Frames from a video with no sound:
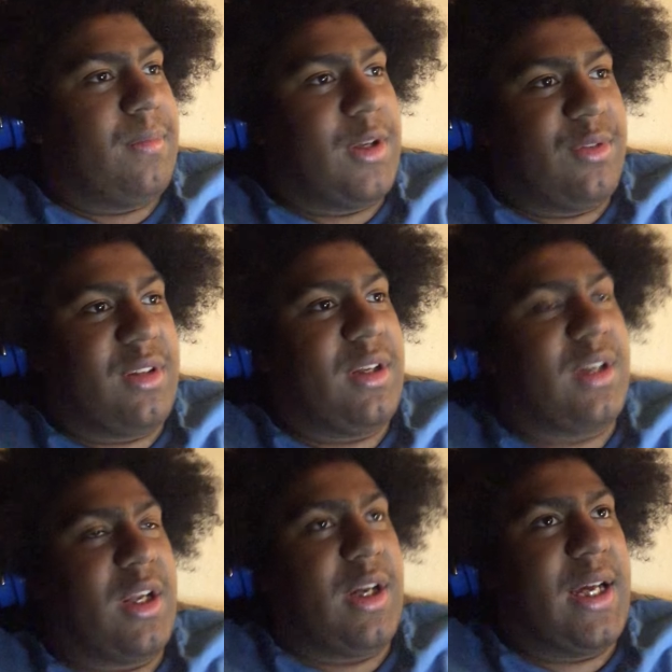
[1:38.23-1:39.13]
That was the
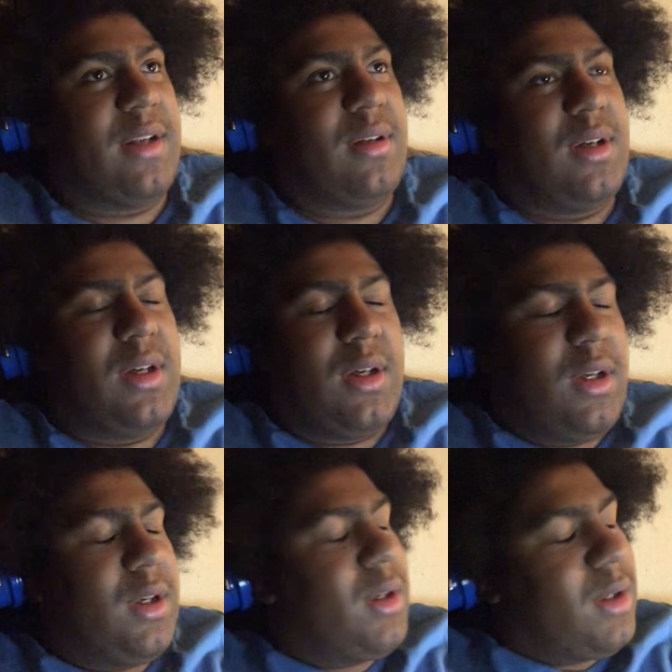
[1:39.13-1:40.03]
indicator, and
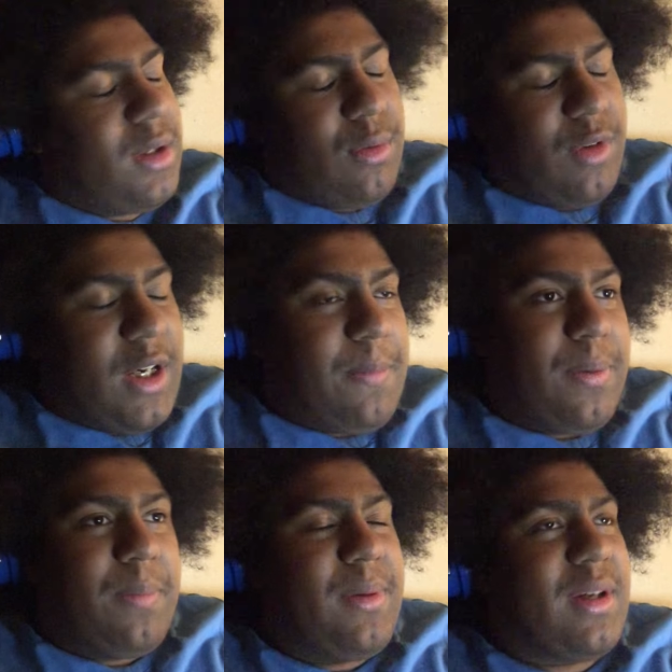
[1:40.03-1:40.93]
rip
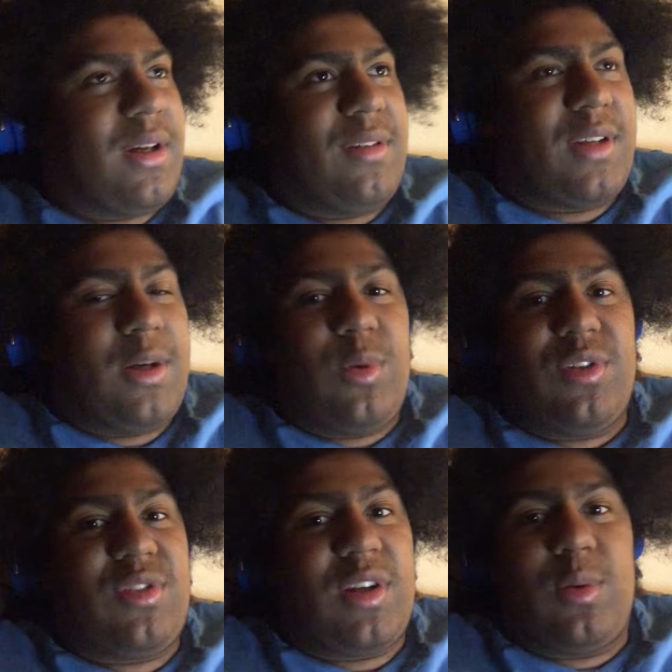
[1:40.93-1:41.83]
because it
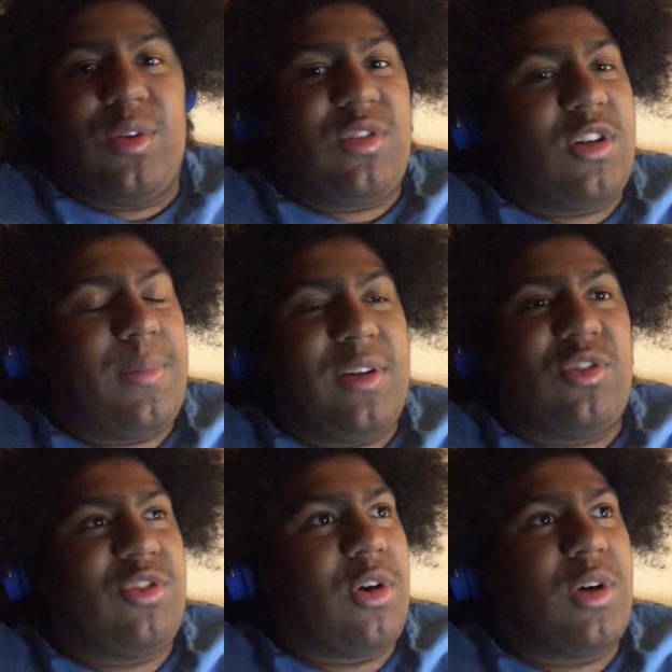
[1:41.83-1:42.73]
was it was gonna be
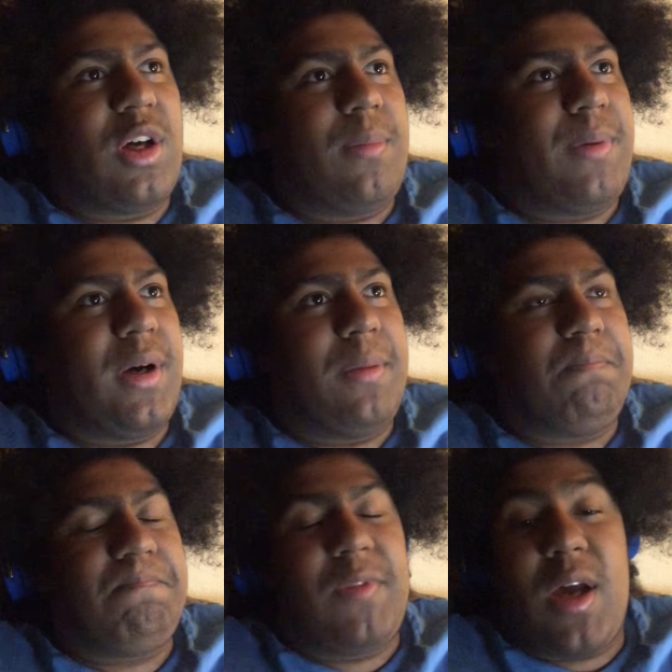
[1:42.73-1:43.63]
so good, but
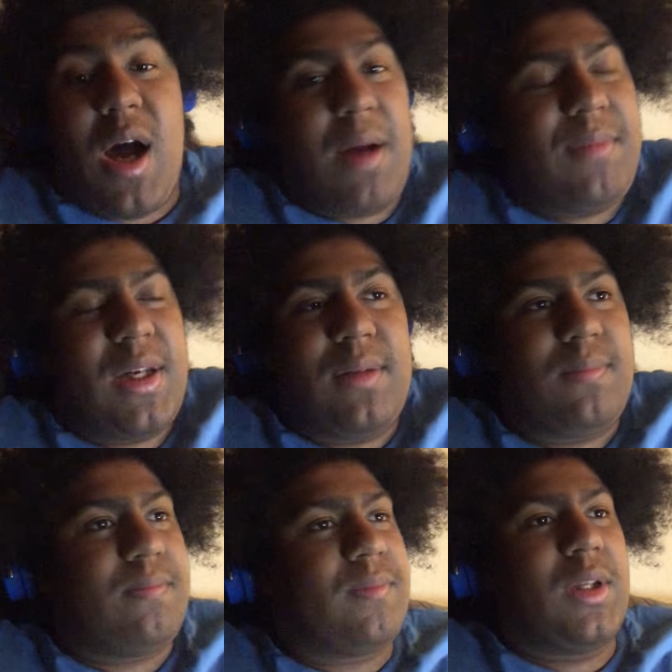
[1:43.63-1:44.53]
I mean,
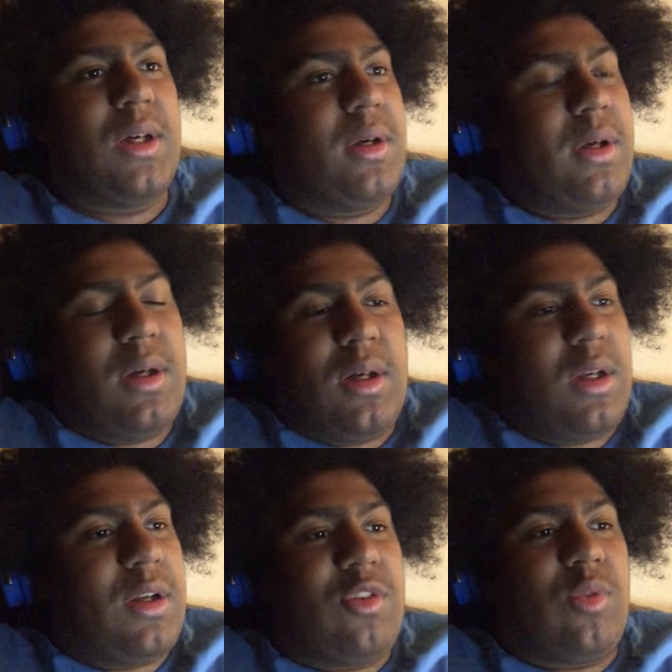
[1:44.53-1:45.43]
it
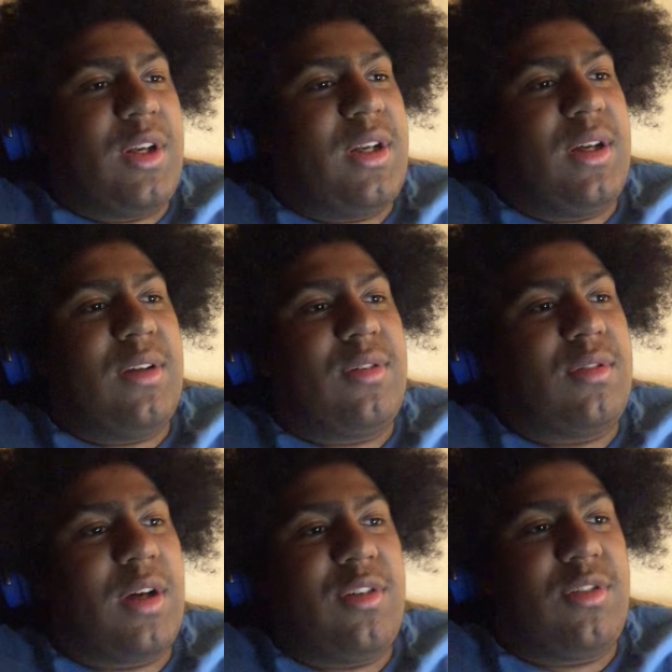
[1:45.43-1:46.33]
is what it is.
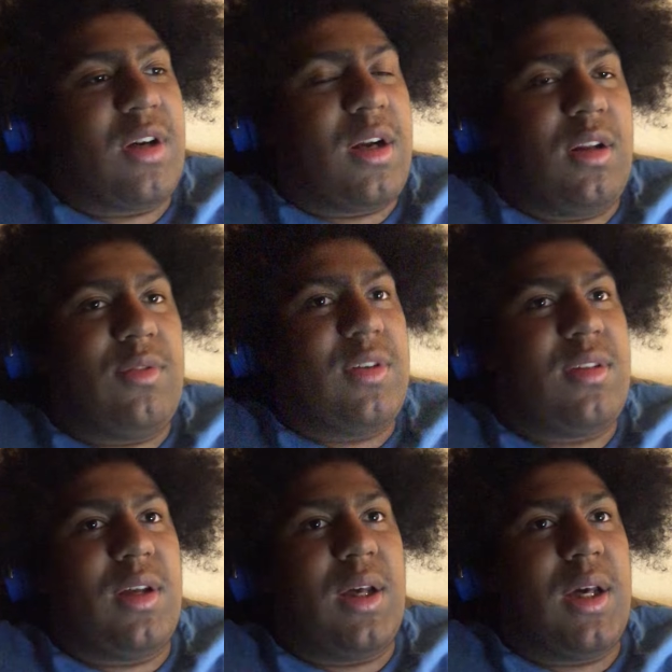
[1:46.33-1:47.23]
I just gotta live with
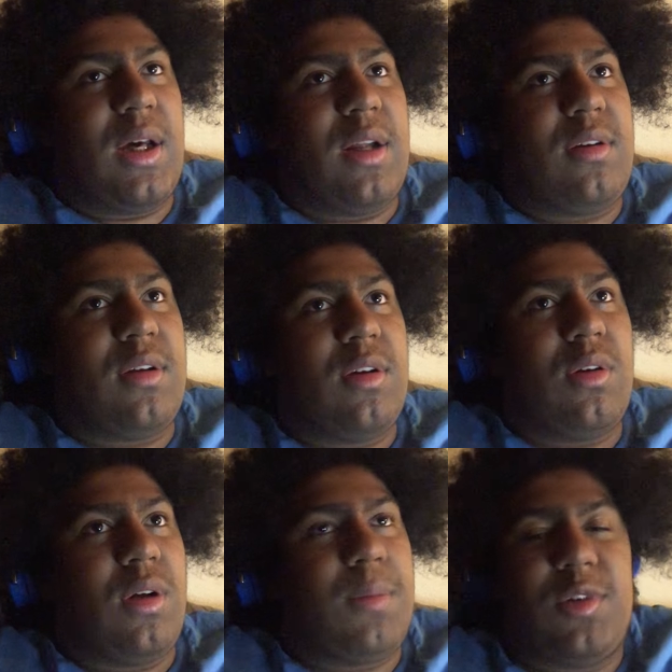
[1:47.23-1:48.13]
it, and
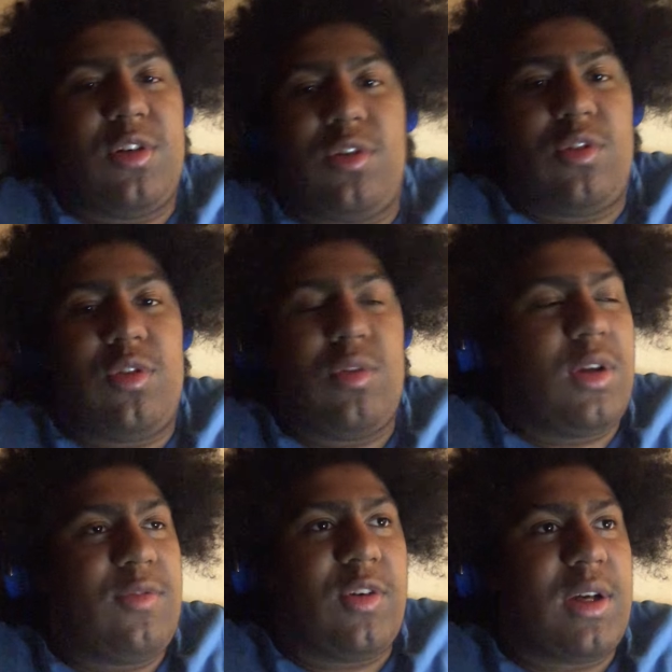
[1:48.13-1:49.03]
I'm gonna do two
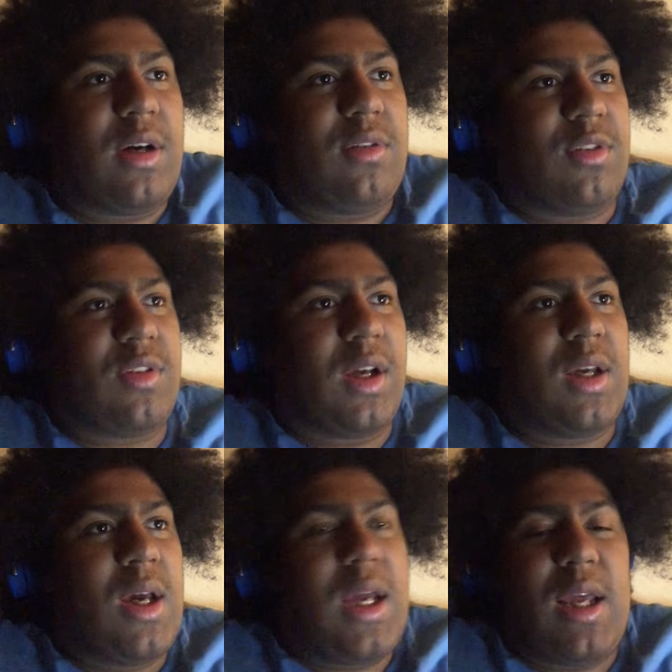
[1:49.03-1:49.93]
different characters. Like
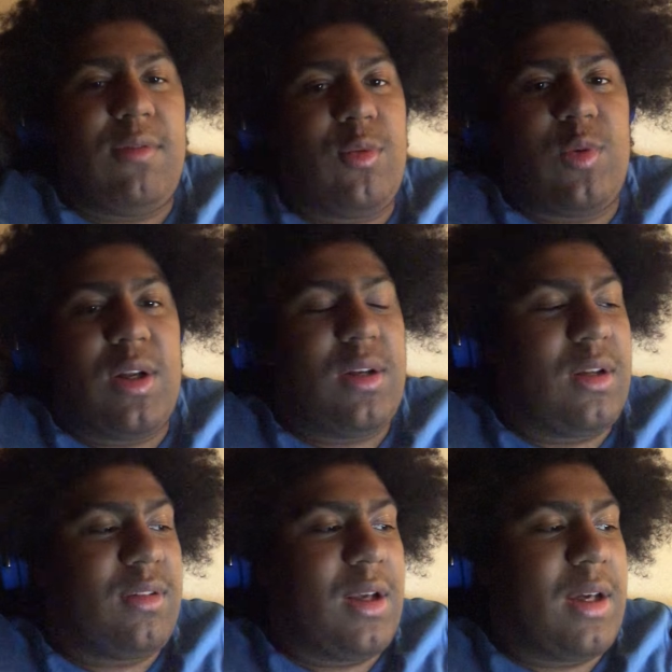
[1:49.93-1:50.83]
even when
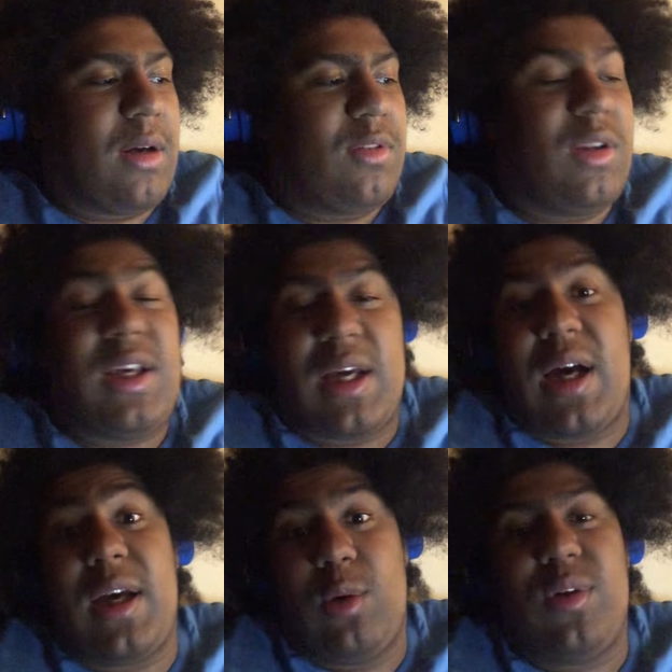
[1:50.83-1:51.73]
the same character,
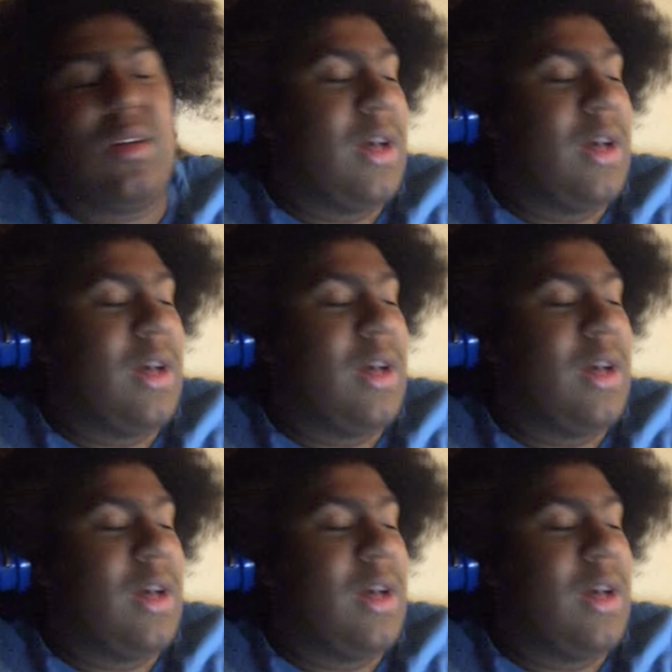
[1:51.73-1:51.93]
yeah, it was.